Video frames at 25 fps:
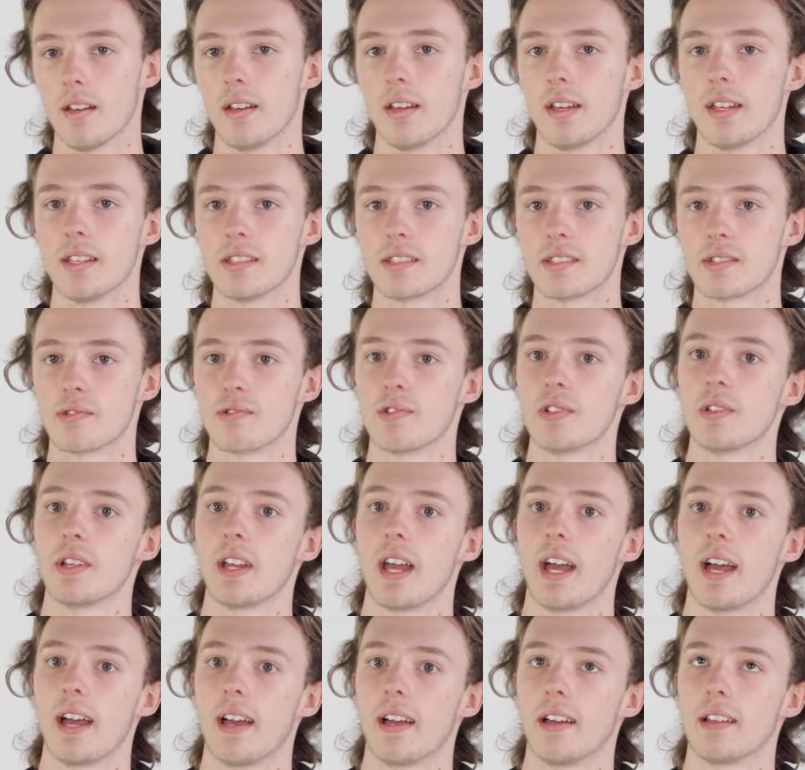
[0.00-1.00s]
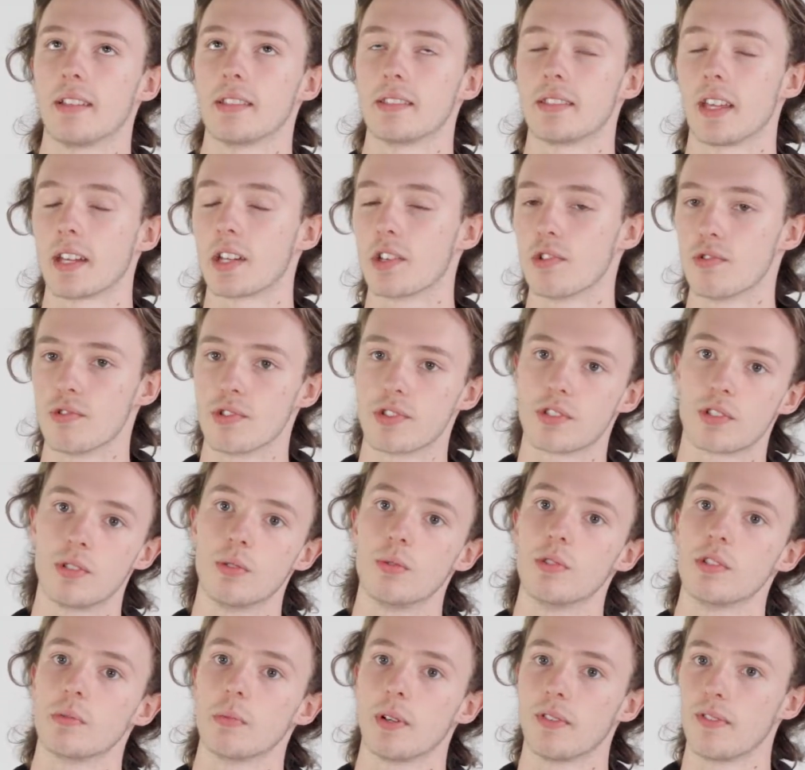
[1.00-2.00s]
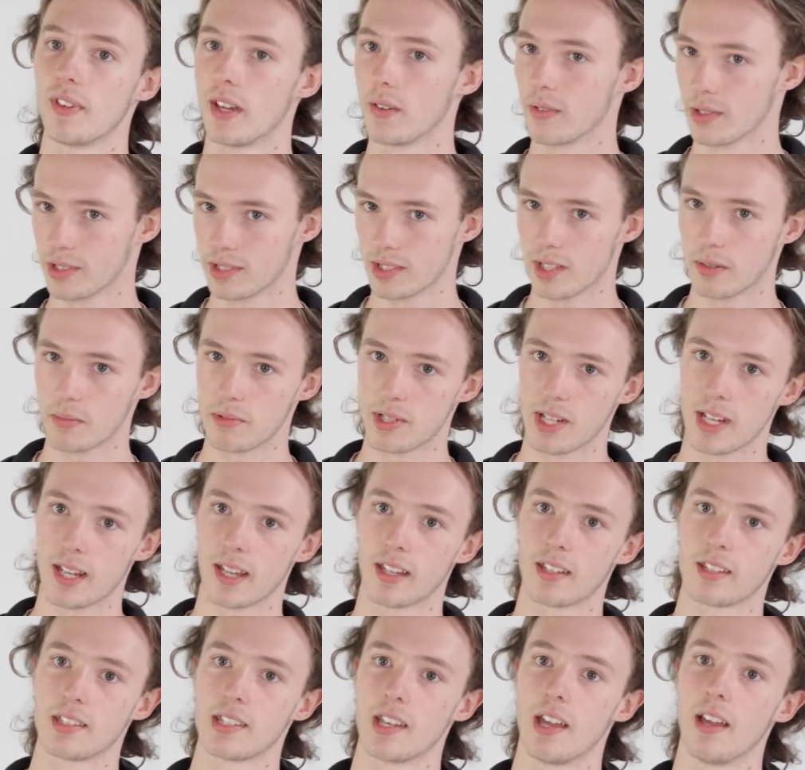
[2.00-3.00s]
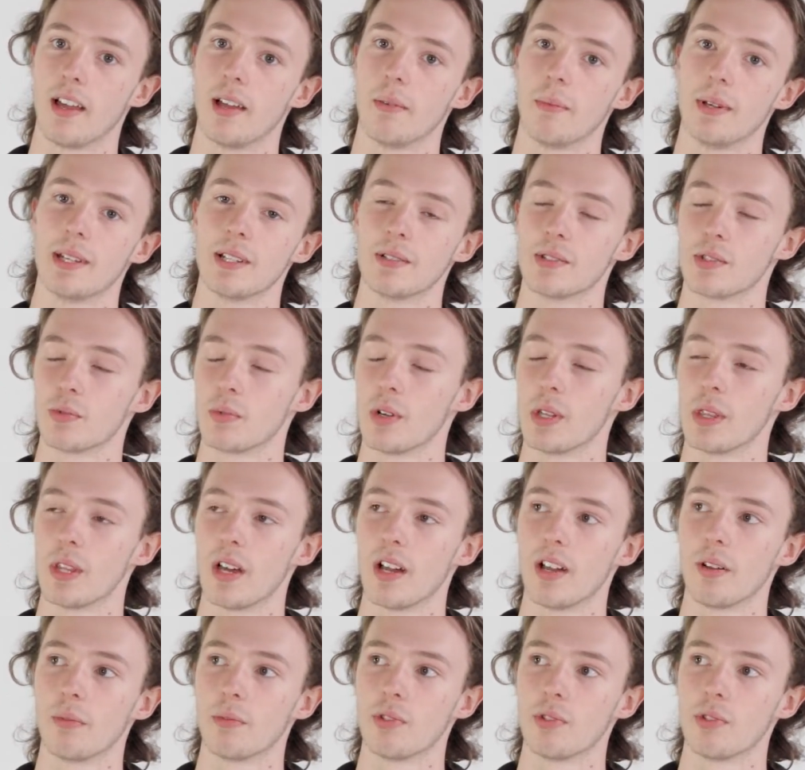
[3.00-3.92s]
History at secondary school was my favourite subject, and it was one that